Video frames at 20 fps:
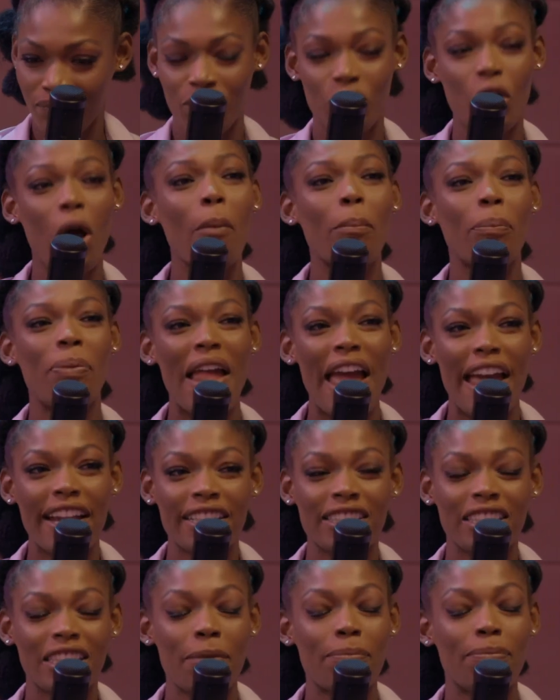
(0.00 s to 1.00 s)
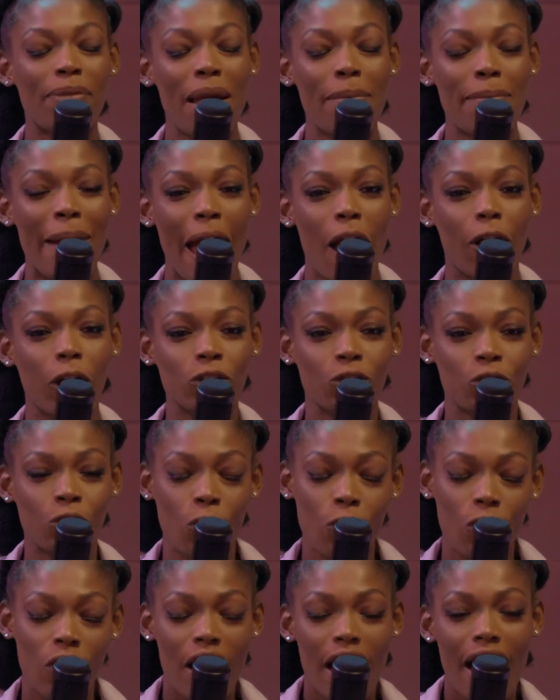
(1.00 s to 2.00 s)
Don't be wasting
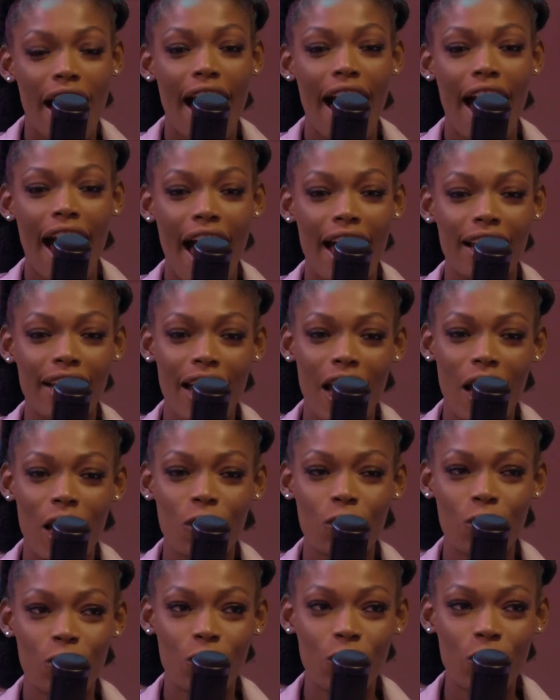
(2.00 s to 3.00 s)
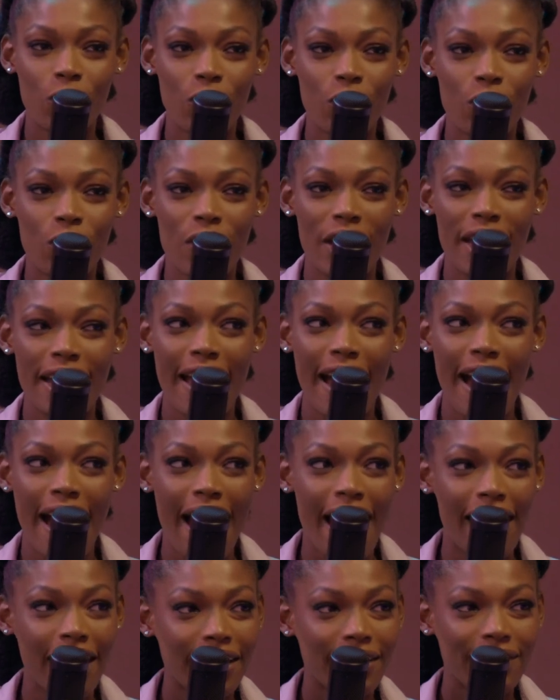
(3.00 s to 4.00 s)
time.
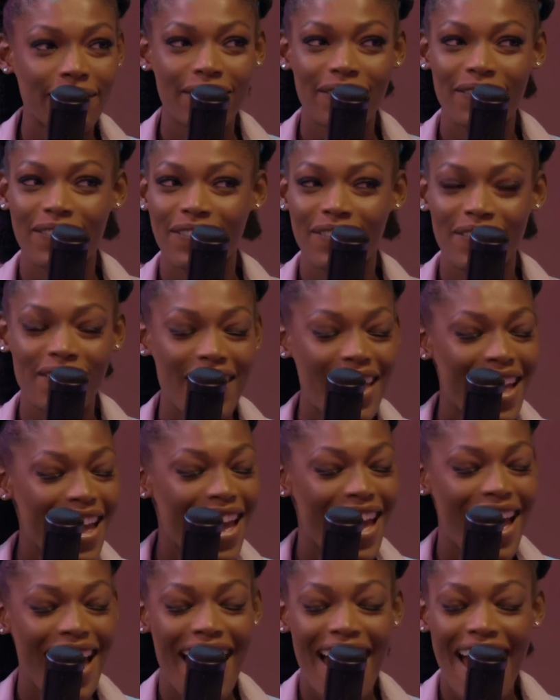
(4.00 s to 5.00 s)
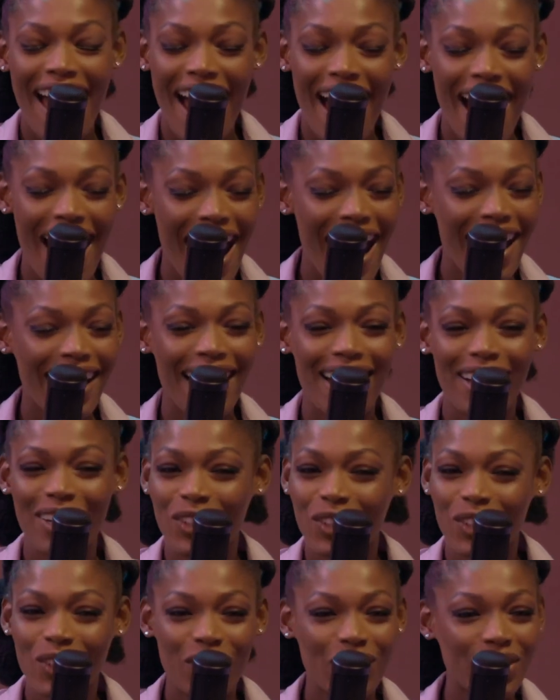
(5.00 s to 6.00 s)
Hallelujah.
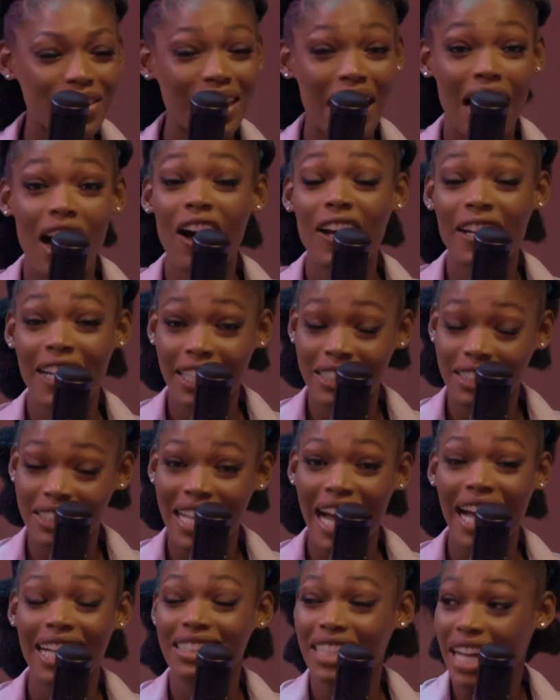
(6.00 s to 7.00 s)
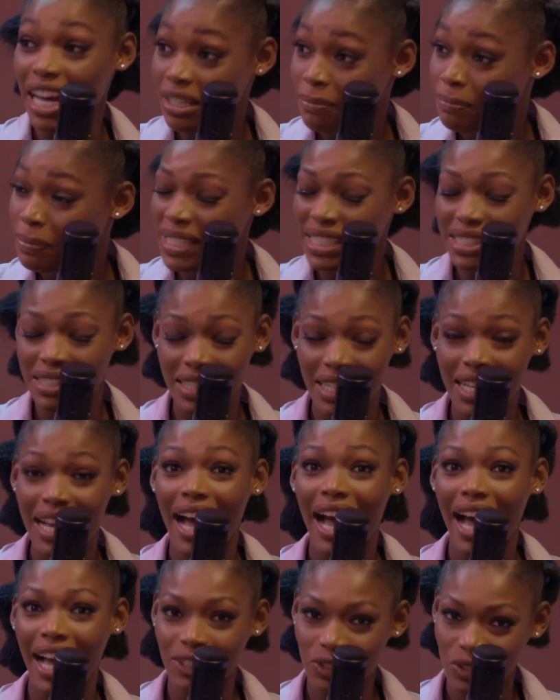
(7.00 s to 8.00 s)
Hallelujah. Honest, that's how it is. It
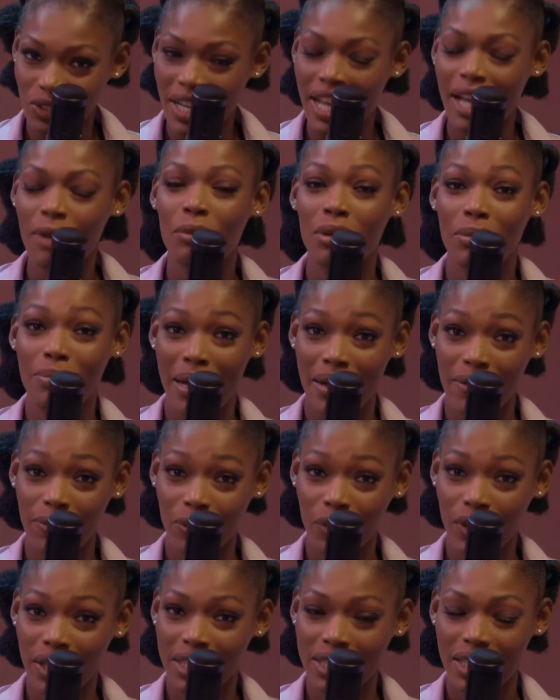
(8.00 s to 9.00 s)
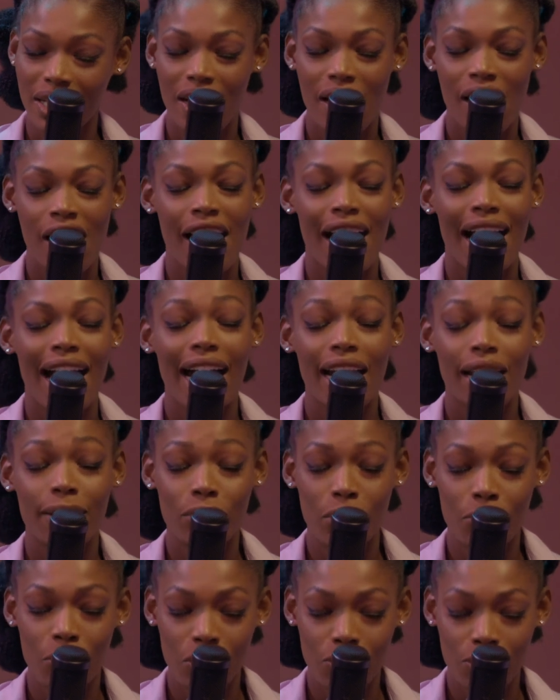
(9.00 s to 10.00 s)
has to end with my voice. I am
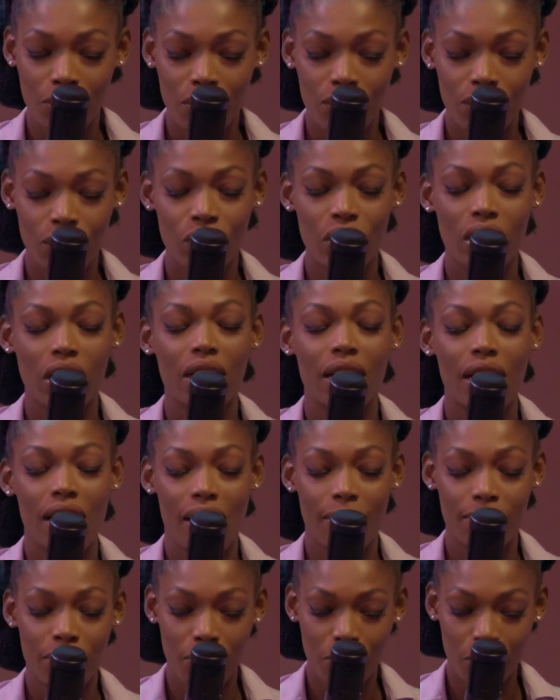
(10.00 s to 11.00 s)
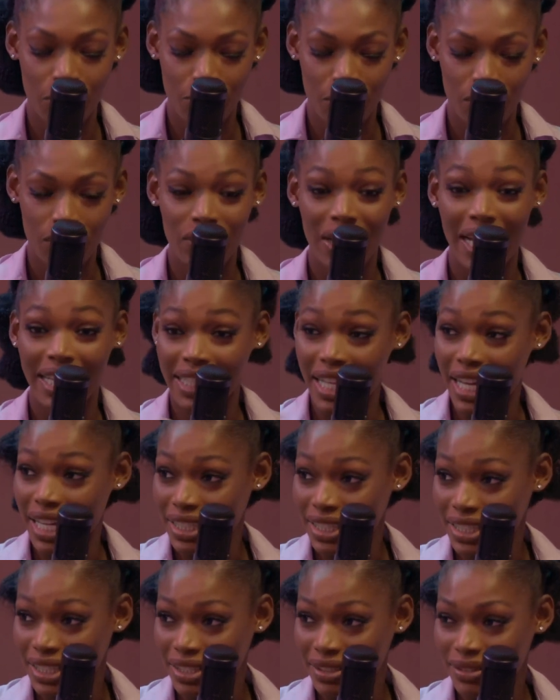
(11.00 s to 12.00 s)
the most beautiful girl. I am the most beautiful. Like that.
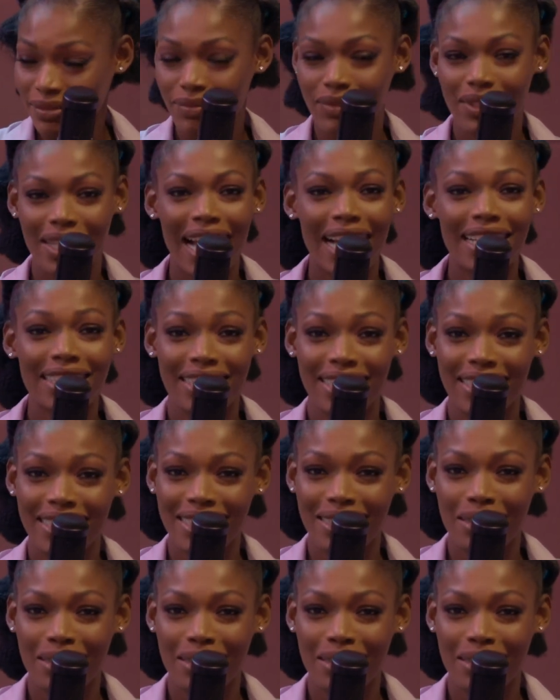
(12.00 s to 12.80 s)
That's it.